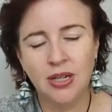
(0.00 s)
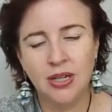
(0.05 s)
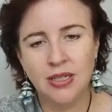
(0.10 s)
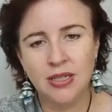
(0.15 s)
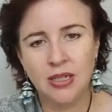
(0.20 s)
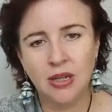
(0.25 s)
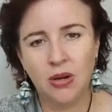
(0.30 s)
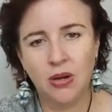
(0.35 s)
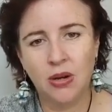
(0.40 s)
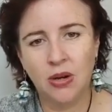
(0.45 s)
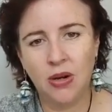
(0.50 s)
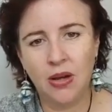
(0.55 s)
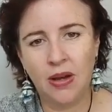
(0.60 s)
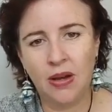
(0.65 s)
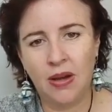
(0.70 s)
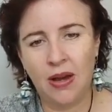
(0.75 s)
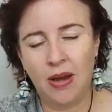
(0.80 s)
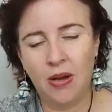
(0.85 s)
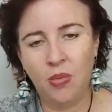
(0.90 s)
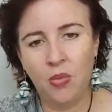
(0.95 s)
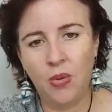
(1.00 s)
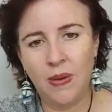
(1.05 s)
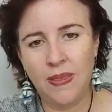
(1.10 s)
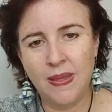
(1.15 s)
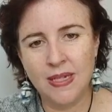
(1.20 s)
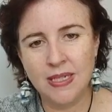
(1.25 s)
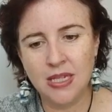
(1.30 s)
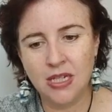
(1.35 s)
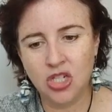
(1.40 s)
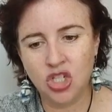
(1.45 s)
So uh, when
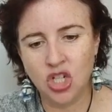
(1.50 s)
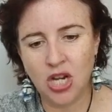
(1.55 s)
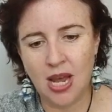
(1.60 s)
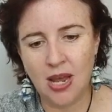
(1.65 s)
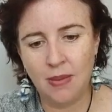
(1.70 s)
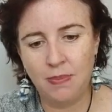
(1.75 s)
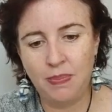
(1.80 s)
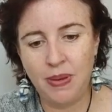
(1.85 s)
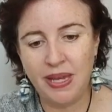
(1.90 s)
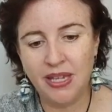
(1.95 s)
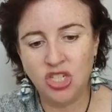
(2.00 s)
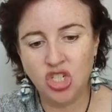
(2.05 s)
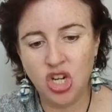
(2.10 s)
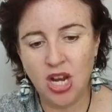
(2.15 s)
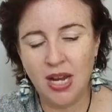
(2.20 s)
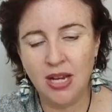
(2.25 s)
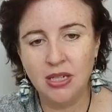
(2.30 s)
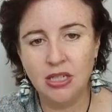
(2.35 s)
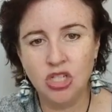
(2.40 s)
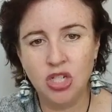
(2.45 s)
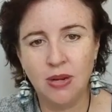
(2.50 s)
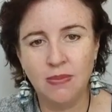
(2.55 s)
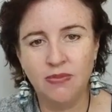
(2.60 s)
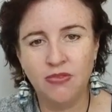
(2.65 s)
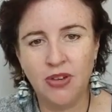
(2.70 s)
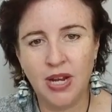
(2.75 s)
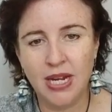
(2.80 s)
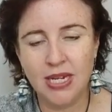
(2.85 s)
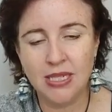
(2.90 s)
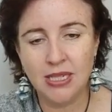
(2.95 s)
there's a, cha- a big challenge I'm
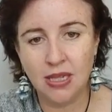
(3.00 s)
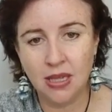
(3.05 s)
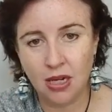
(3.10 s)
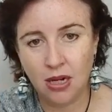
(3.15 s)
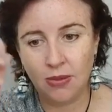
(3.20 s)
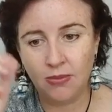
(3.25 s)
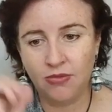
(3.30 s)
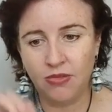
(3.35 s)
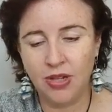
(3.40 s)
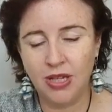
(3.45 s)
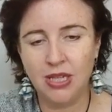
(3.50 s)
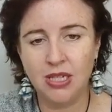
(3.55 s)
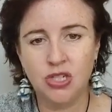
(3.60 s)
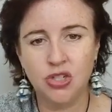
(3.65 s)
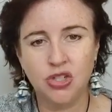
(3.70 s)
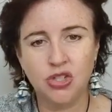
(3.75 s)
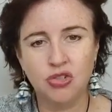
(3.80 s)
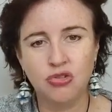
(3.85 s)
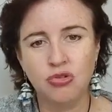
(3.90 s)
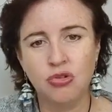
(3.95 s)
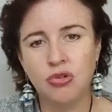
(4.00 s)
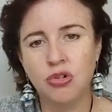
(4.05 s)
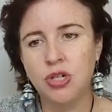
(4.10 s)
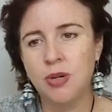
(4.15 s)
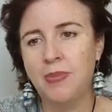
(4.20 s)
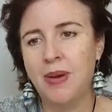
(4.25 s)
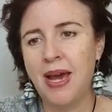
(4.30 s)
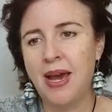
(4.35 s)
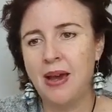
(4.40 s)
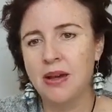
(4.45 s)
facing that I'm feeling distraught
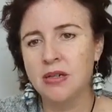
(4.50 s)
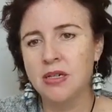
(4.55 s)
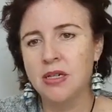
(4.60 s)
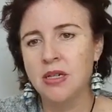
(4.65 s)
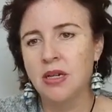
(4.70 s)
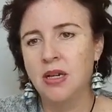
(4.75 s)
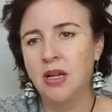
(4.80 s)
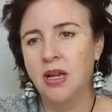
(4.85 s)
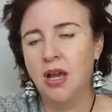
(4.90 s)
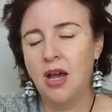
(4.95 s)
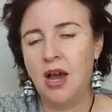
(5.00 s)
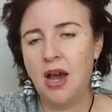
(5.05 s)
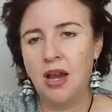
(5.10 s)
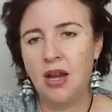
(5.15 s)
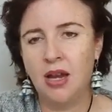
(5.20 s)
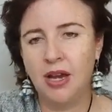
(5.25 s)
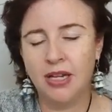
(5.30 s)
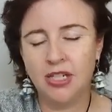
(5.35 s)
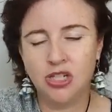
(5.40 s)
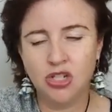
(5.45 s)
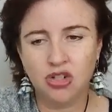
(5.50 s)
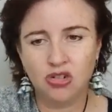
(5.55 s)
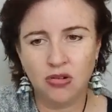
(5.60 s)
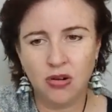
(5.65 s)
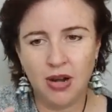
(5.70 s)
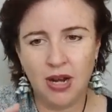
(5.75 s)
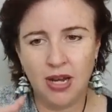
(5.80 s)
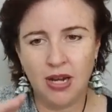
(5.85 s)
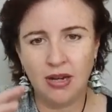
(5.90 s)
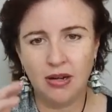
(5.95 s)
about, I like to
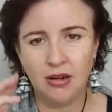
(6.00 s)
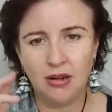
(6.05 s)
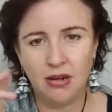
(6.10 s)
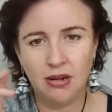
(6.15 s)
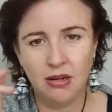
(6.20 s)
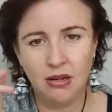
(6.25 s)
try and